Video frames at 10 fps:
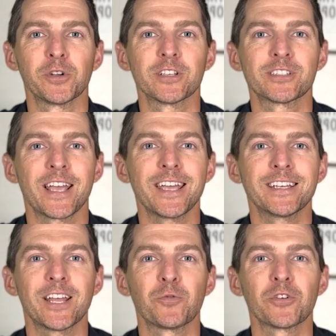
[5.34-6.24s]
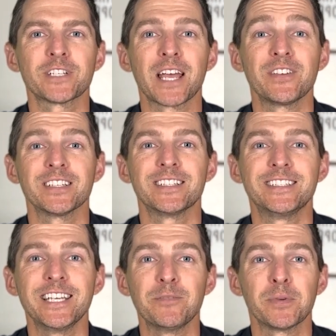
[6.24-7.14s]
Estate, and we're diving
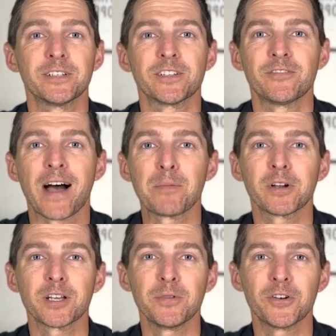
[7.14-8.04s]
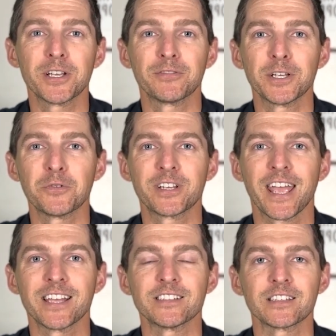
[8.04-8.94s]
deep into the vibrant community of Leawood,
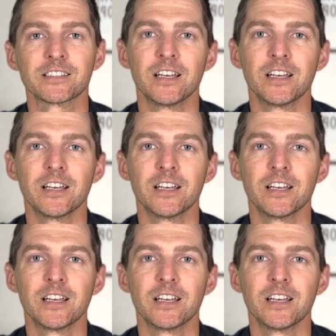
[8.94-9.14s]
Kansas.